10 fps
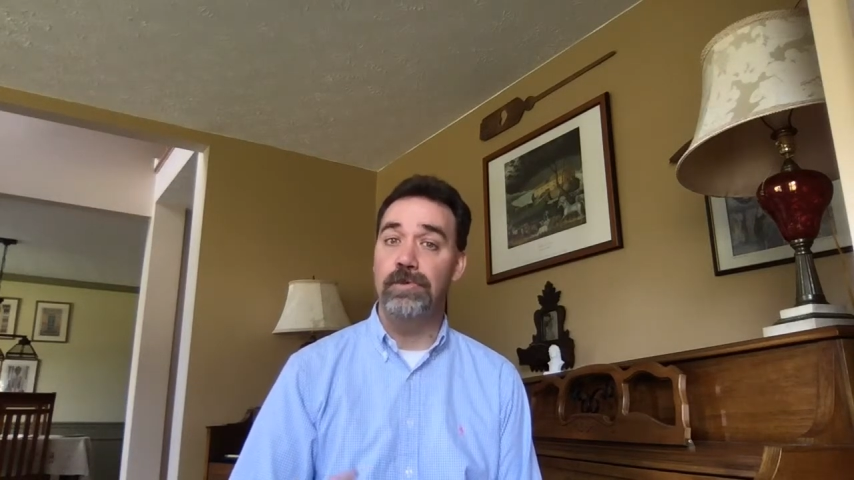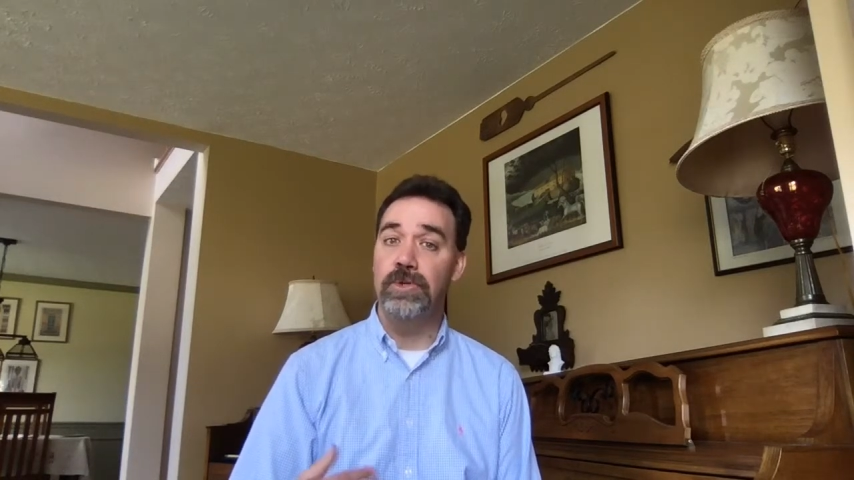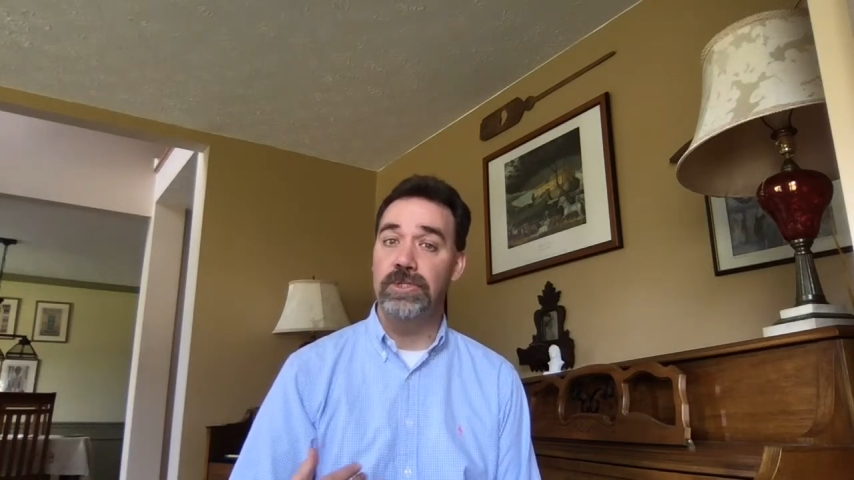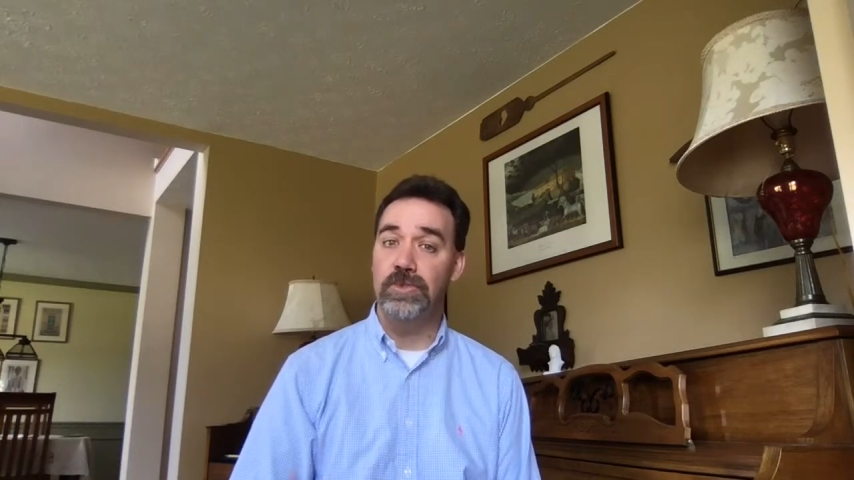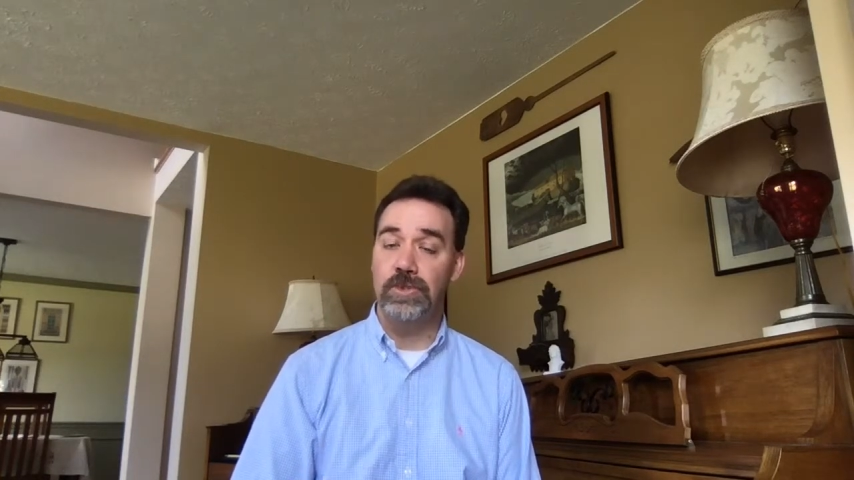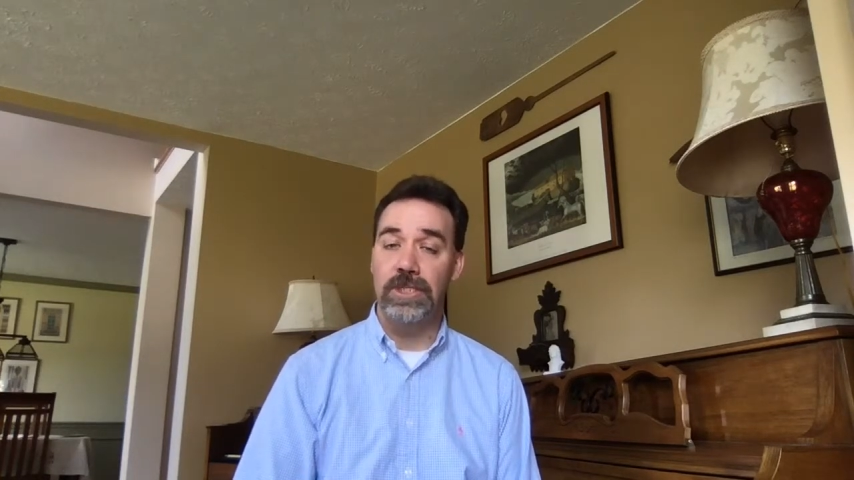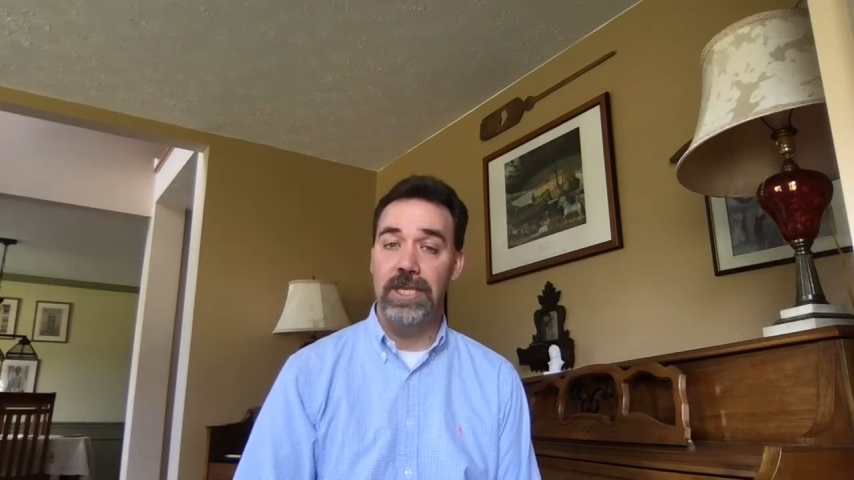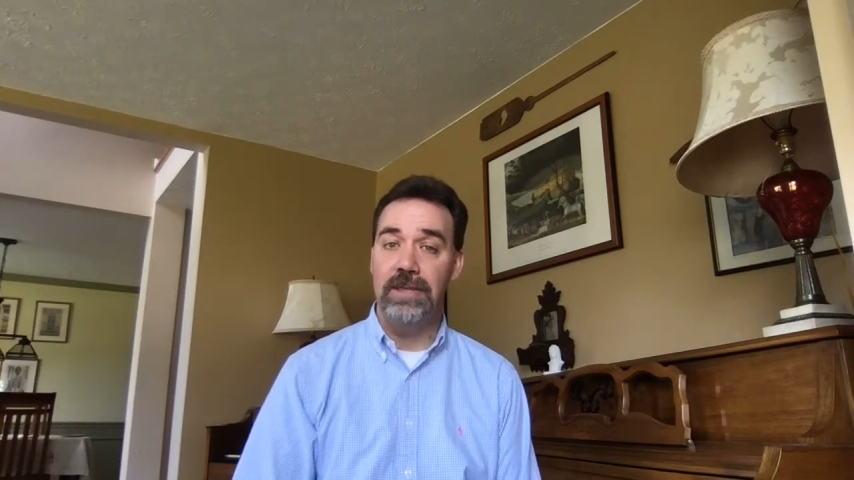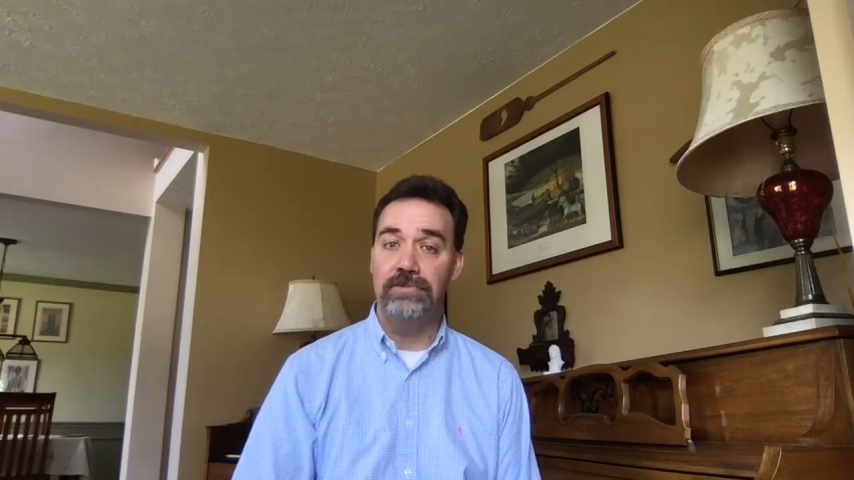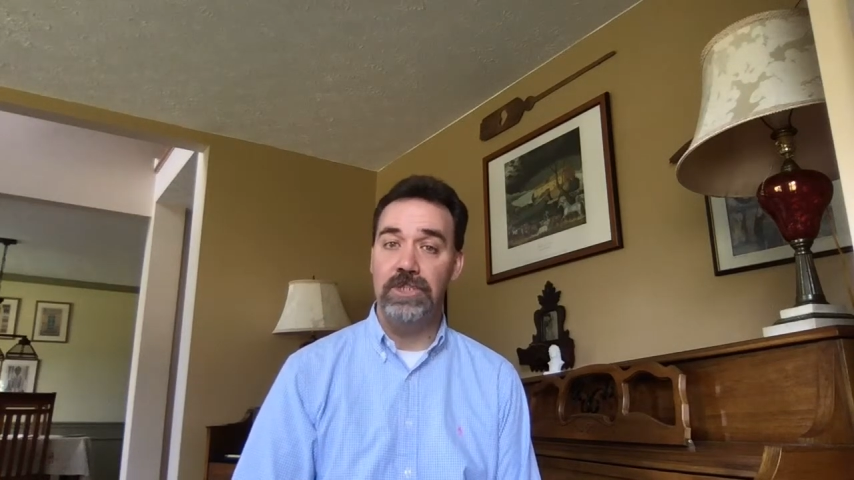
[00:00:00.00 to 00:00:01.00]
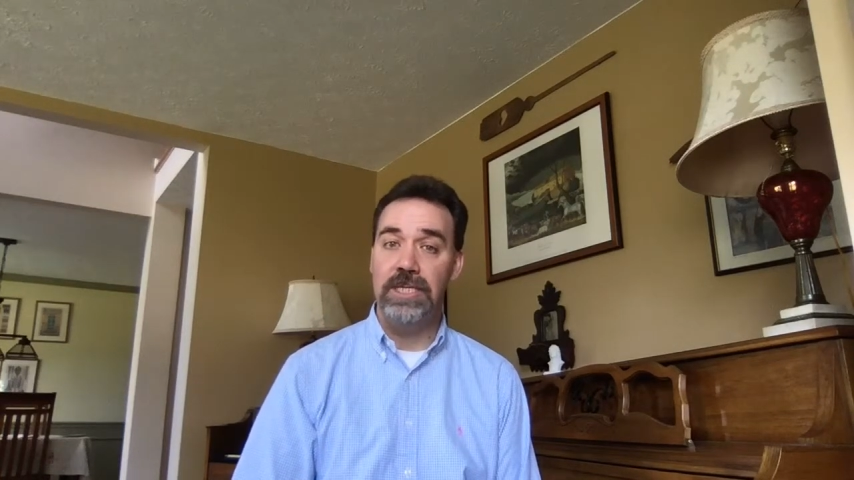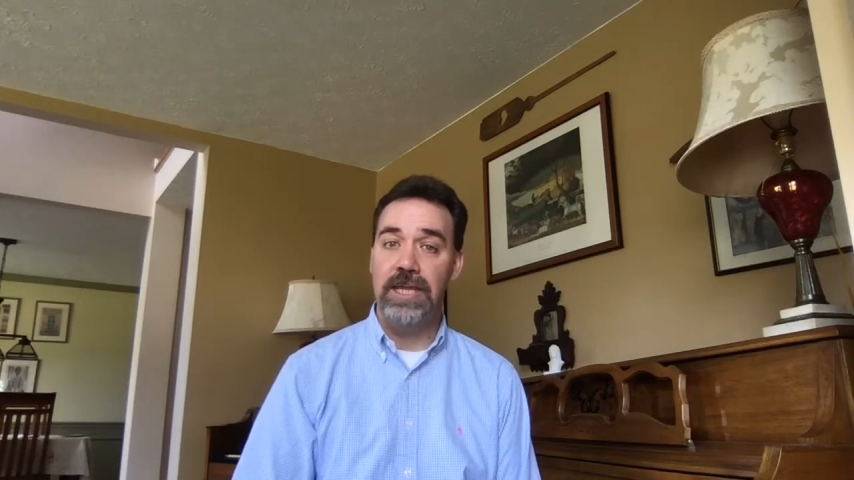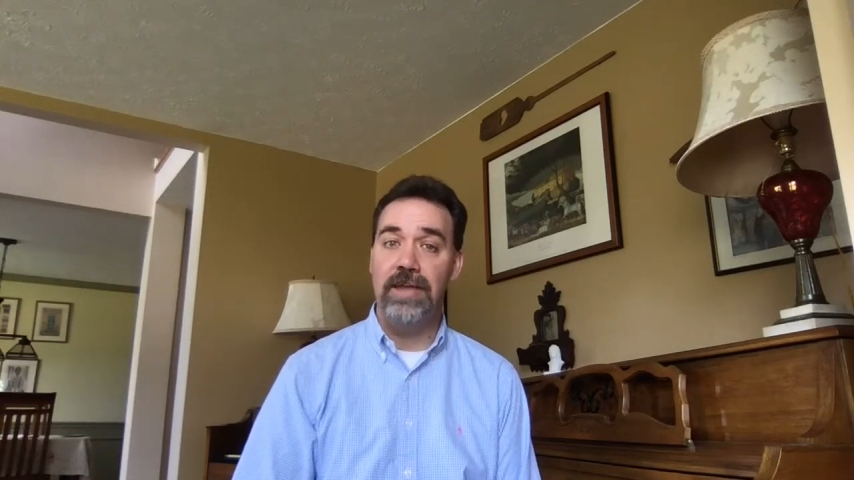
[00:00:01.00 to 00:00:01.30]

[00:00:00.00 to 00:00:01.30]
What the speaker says: point to the key of G,